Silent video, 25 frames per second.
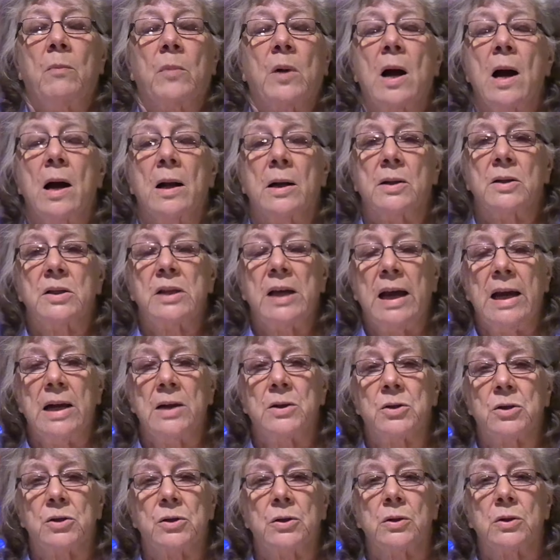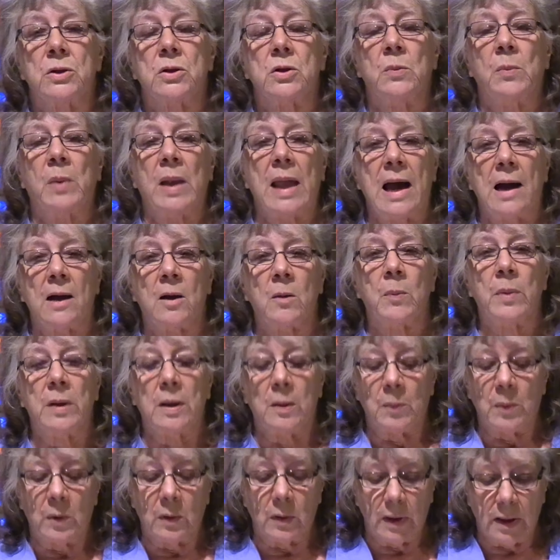connotation to black
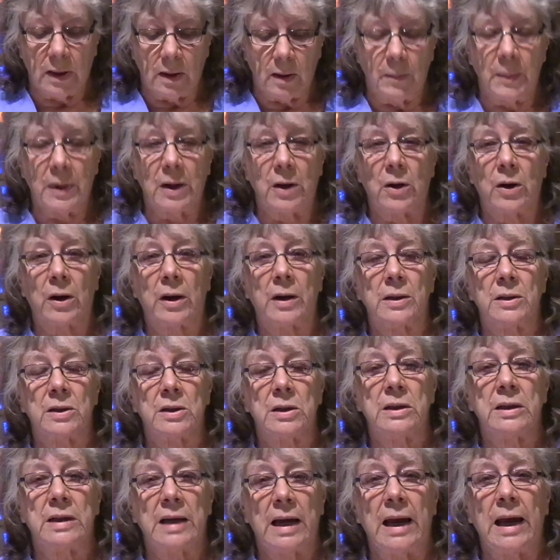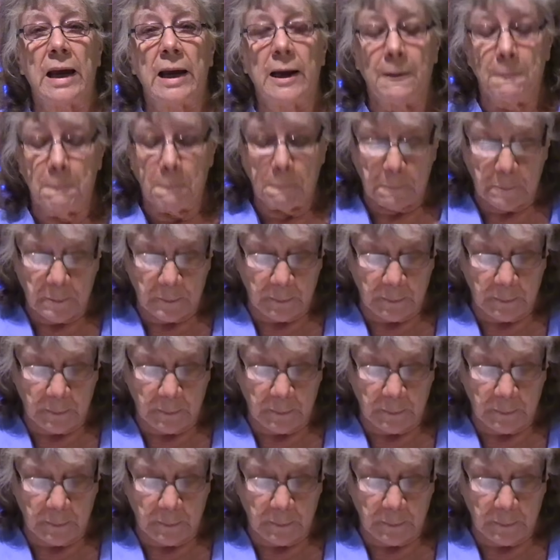people in America today.